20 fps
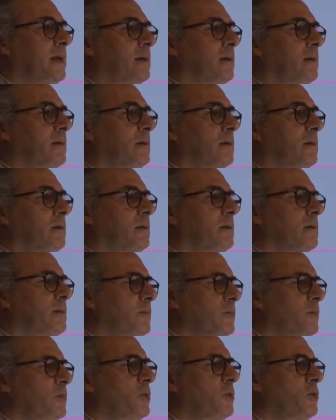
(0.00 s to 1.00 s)

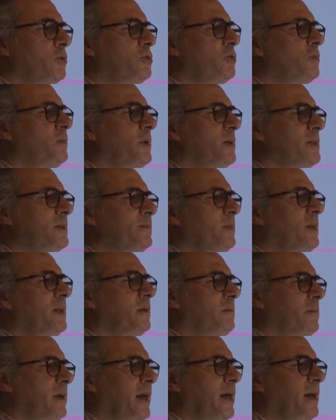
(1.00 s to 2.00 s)
could you please be
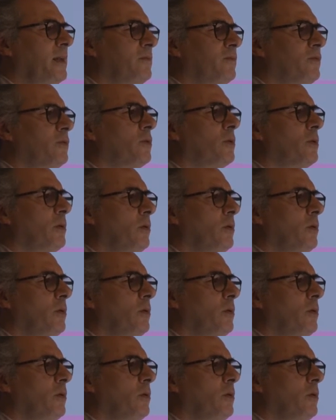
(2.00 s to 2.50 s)
the maid for